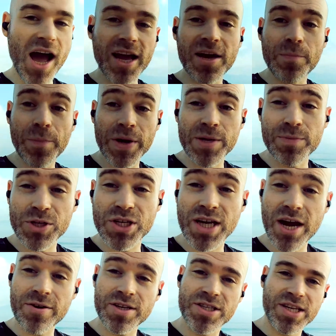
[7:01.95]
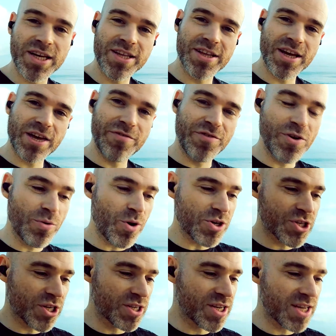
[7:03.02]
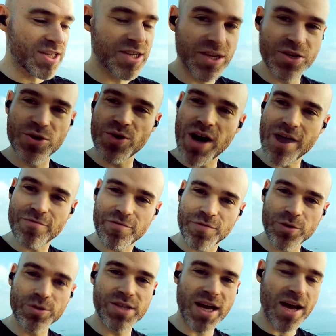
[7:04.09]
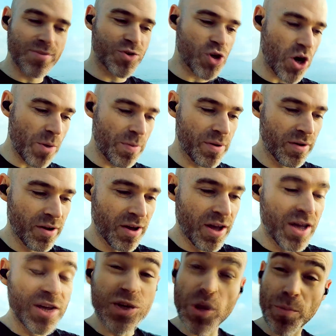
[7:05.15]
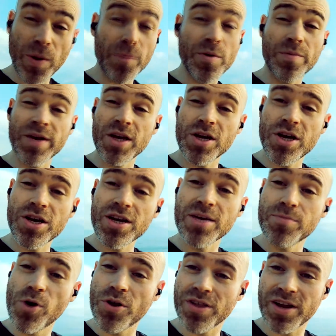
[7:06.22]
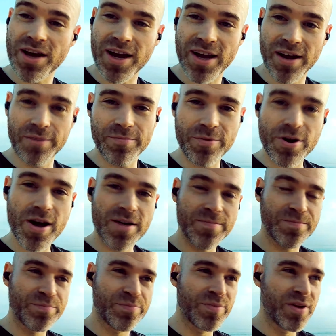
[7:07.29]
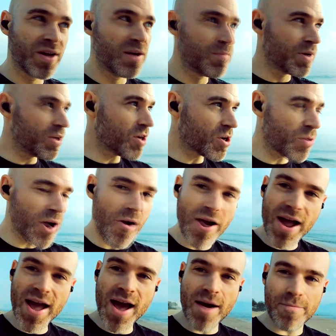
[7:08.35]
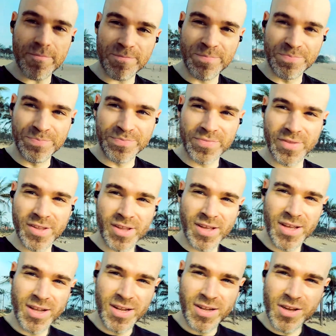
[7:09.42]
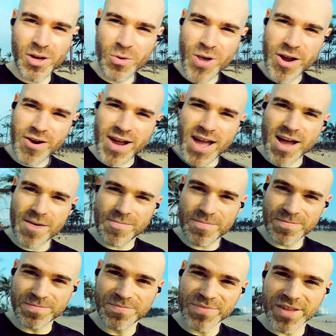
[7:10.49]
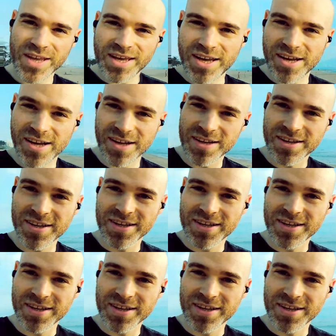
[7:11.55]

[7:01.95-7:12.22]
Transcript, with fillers: I can pretty much guarantee that if you're watching this and you have a full-time job, you're probably earning more than I am, right? But look where I am. Look where I am. Here.